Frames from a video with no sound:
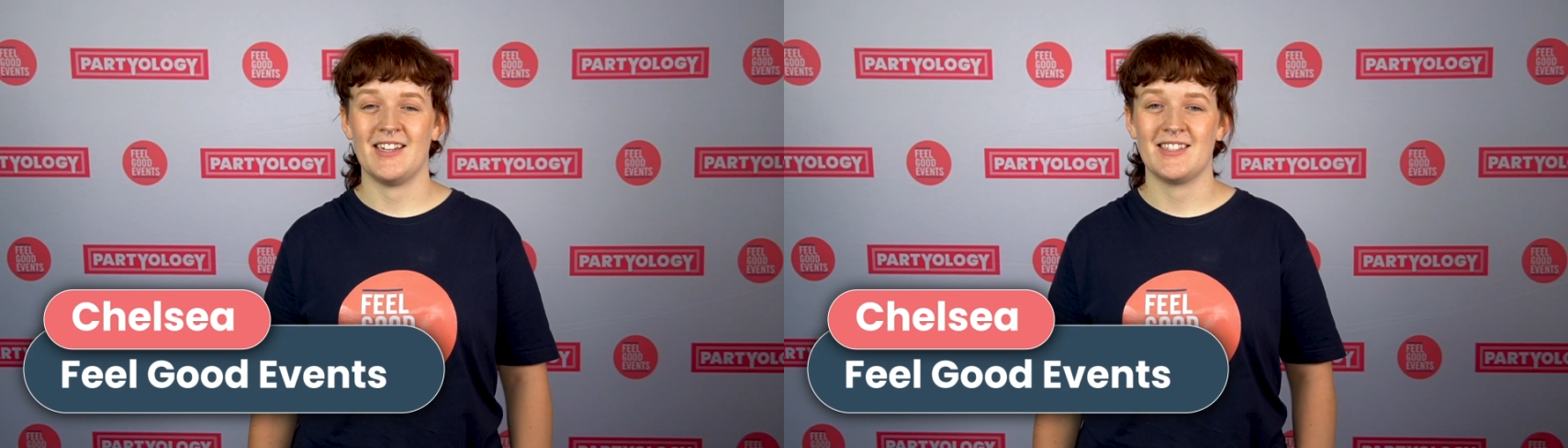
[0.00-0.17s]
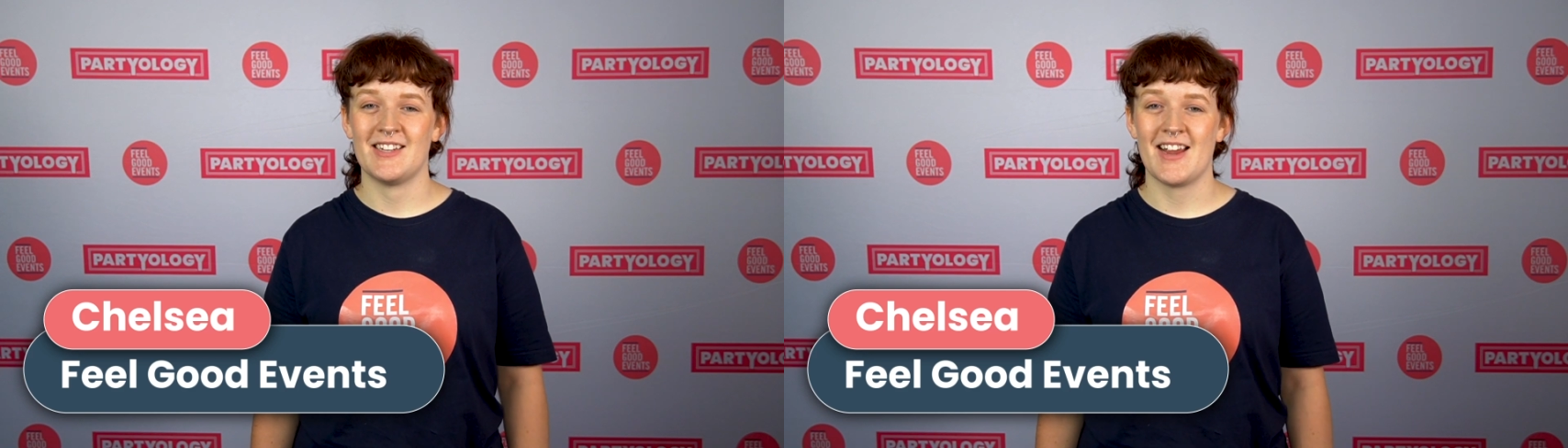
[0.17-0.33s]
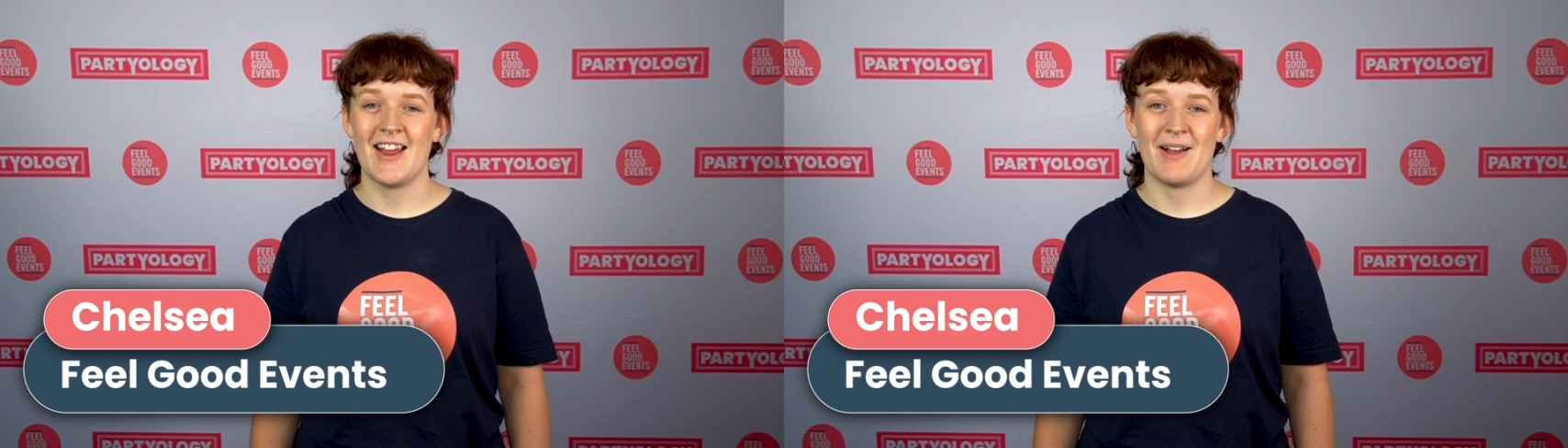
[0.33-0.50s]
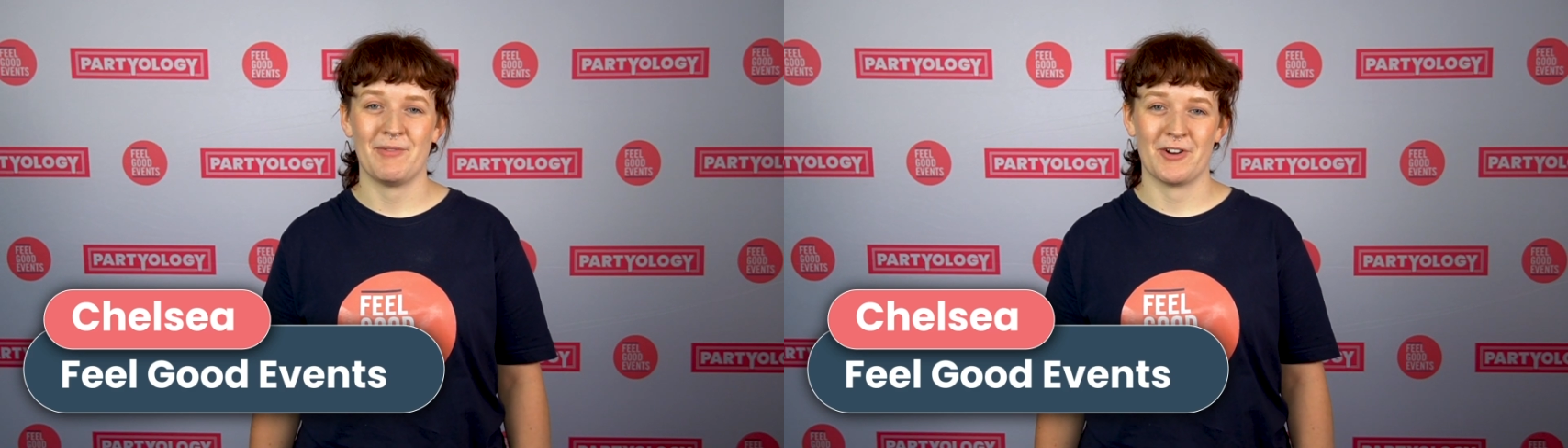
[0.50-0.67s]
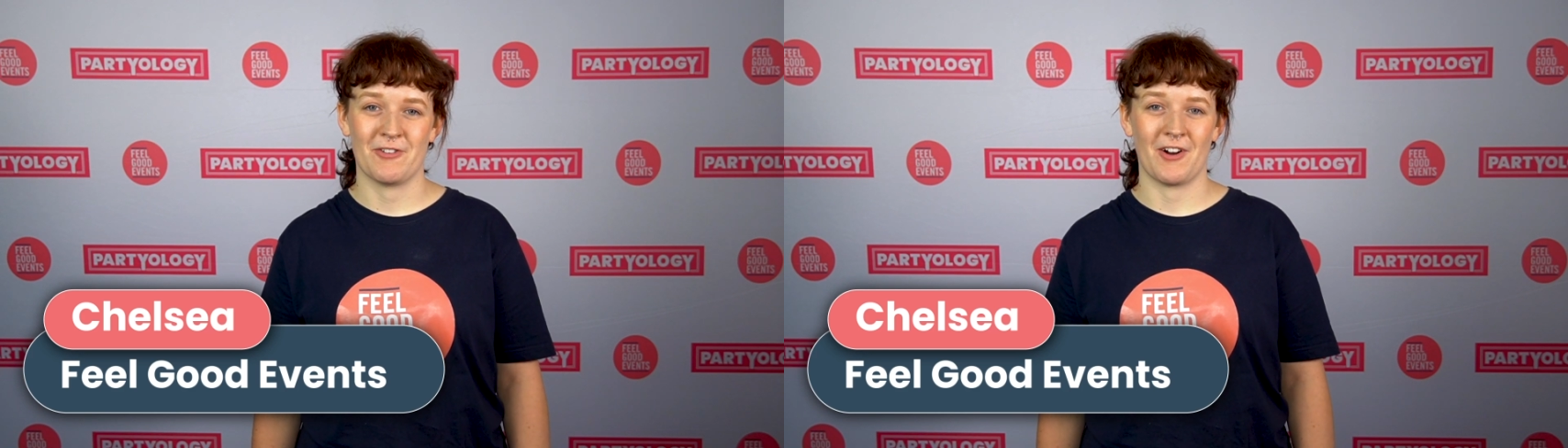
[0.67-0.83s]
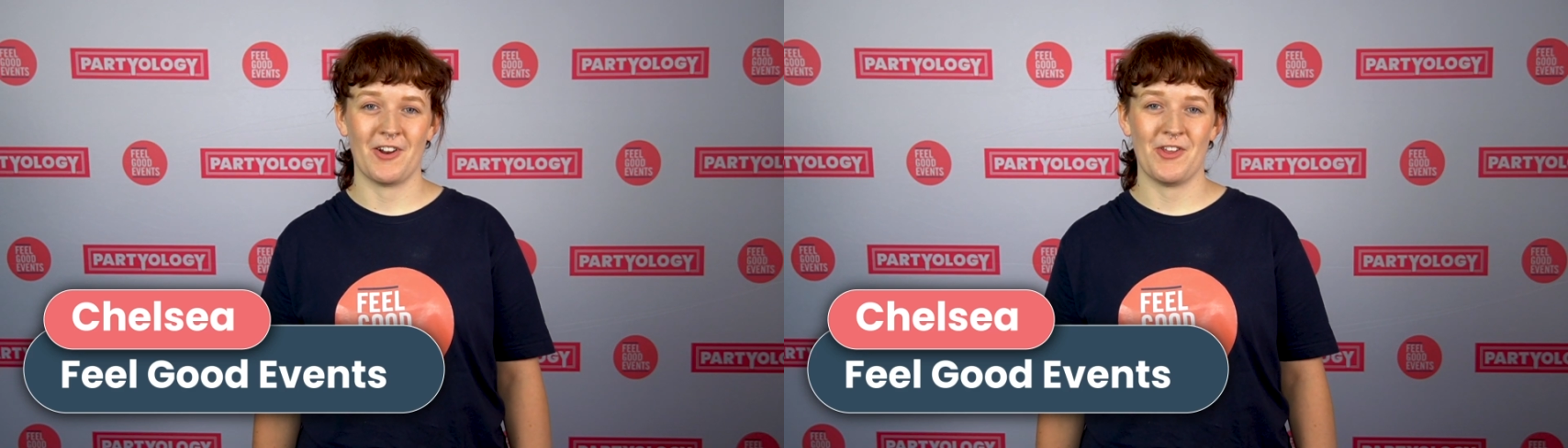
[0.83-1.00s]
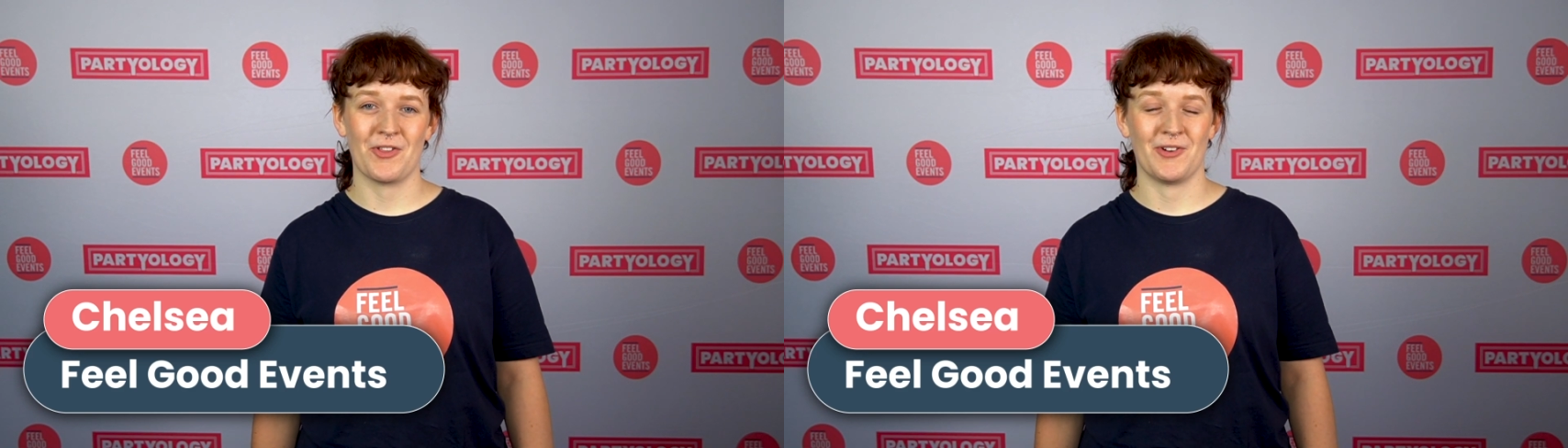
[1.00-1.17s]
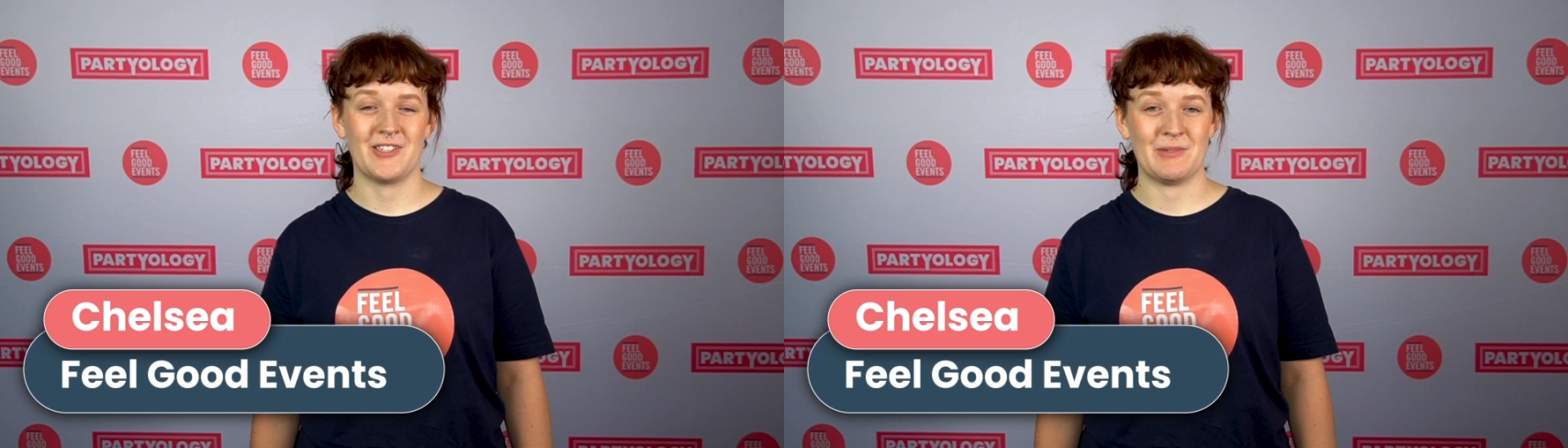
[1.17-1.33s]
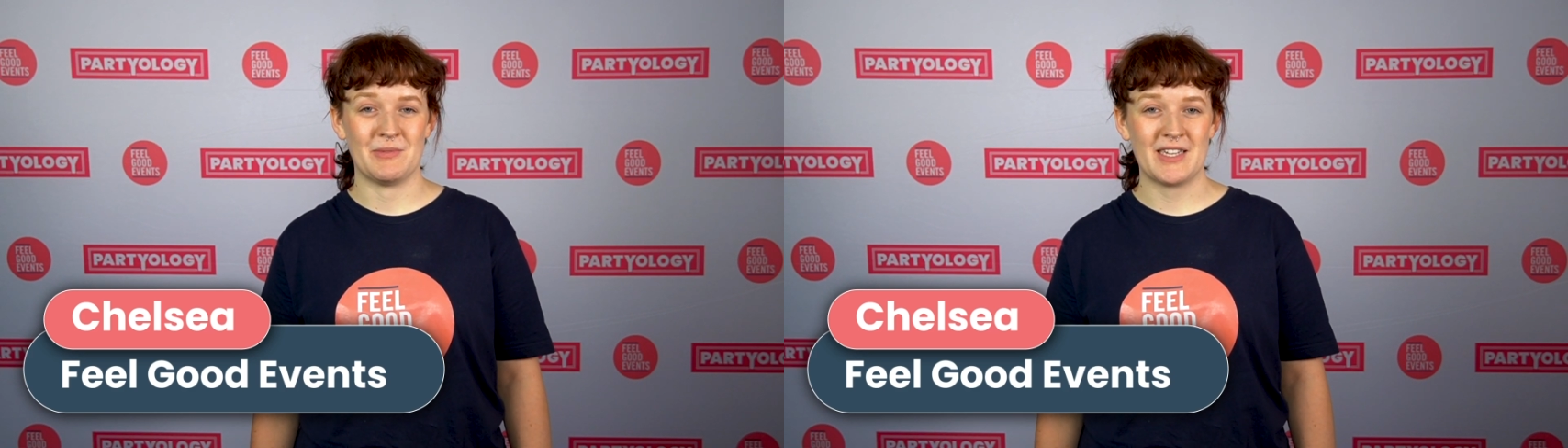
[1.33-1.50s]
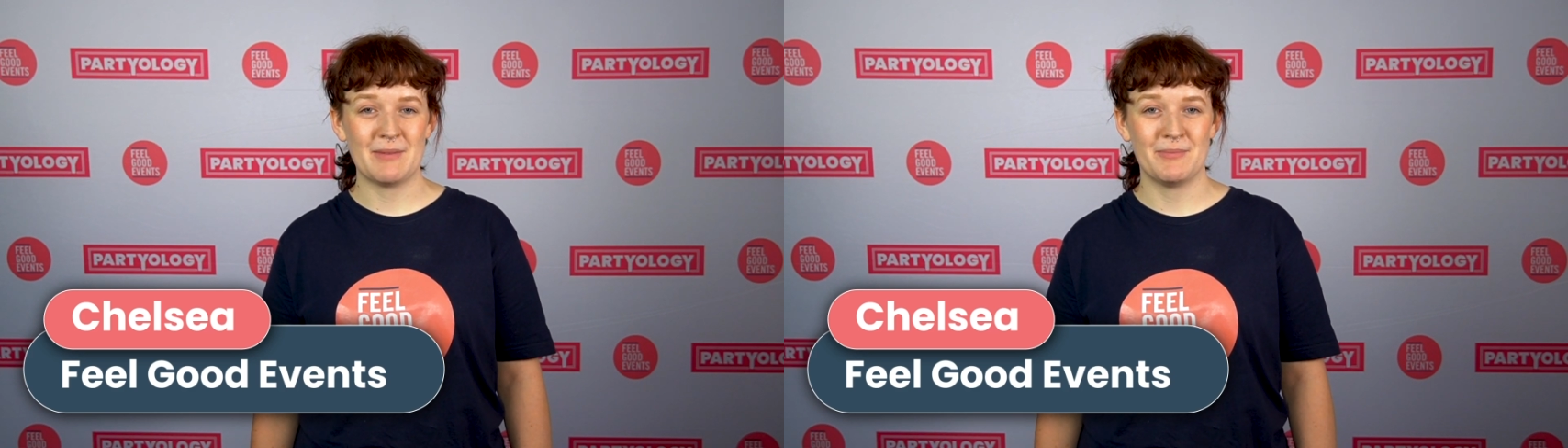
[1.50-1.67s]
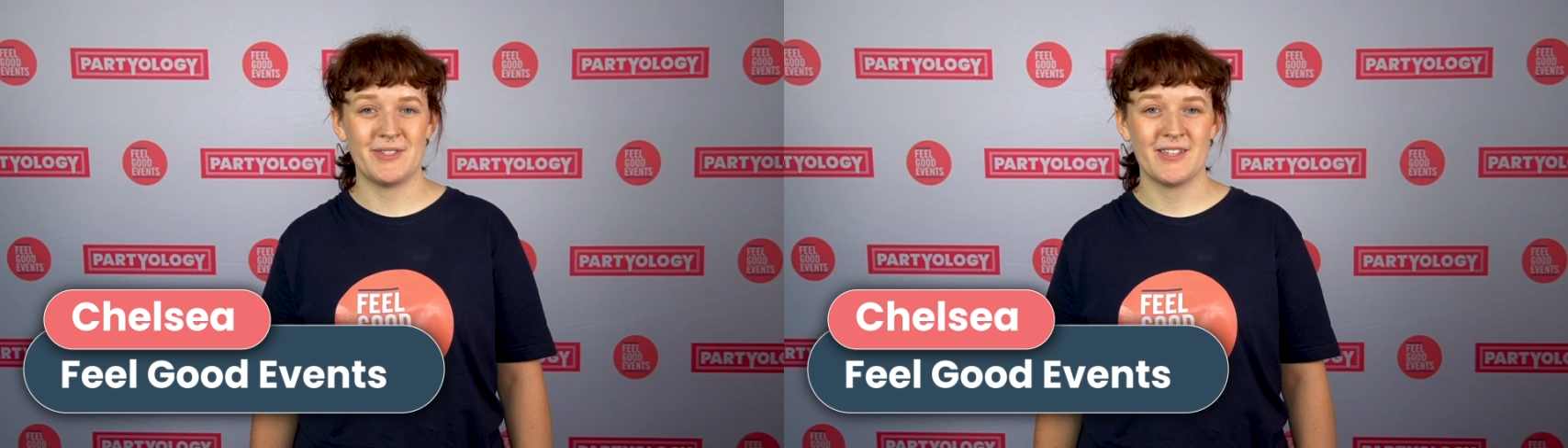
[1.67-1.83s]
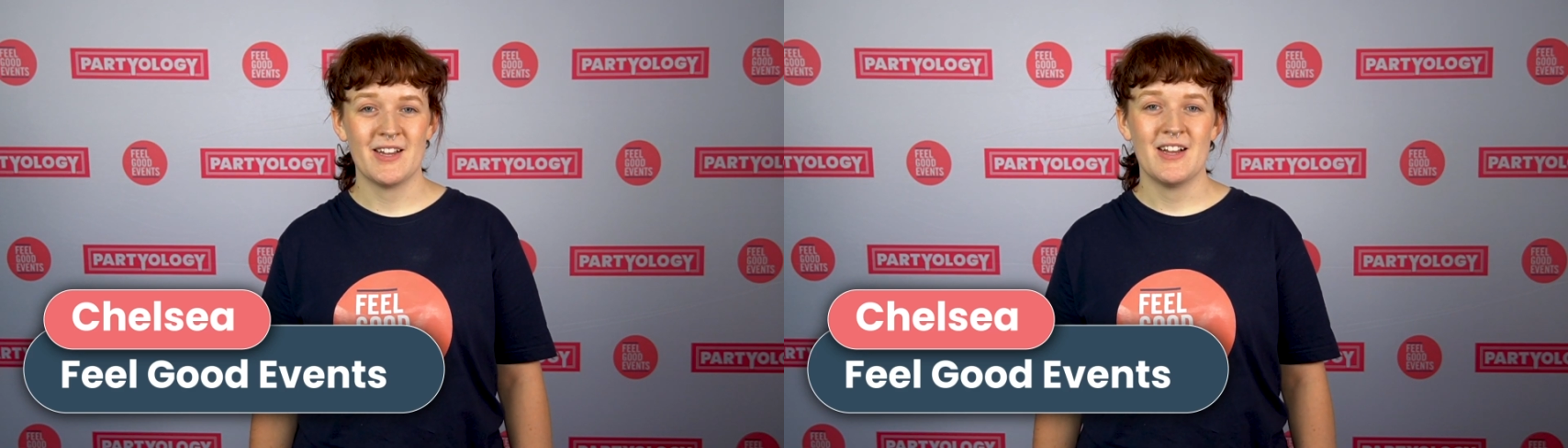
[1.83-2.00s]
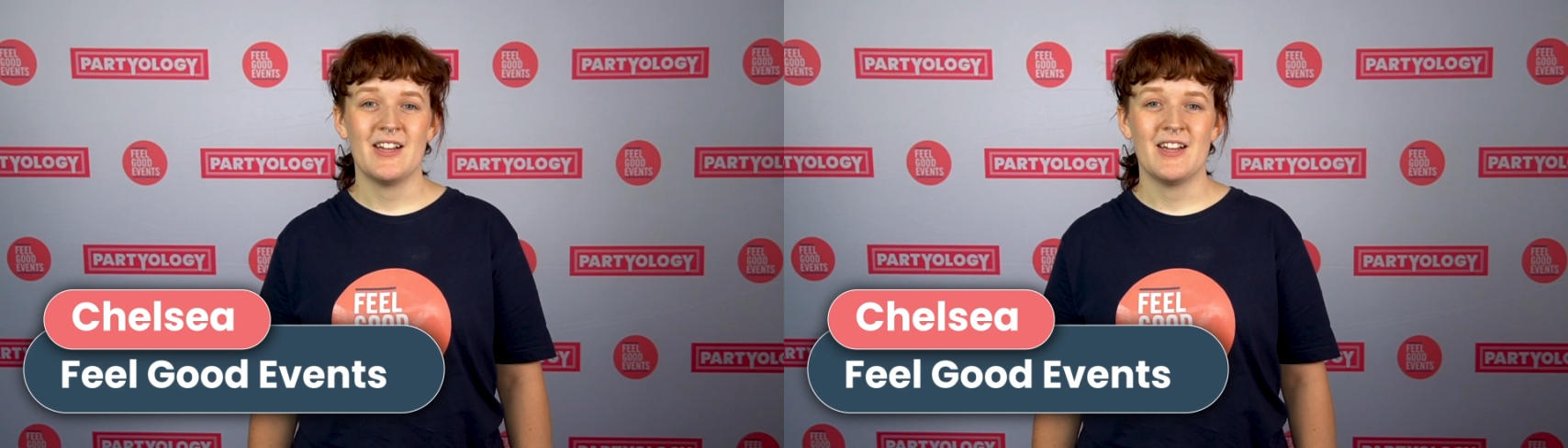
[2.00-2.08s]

and today I'm going to run you through some tips